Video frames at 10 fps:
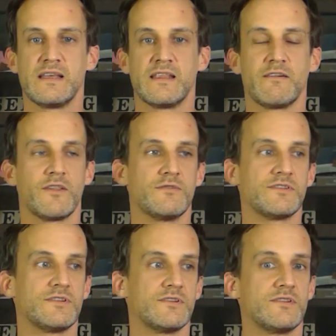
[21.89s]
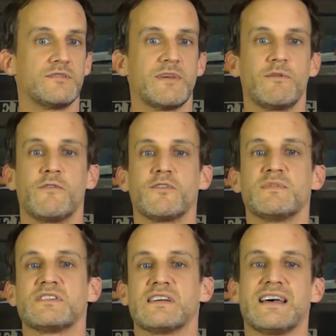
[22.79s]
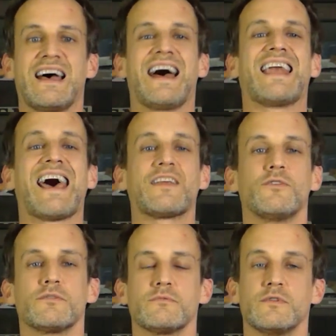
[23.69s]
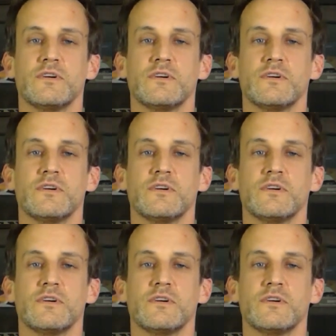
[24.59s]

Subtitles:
There are those that maybe offer them as an add-on,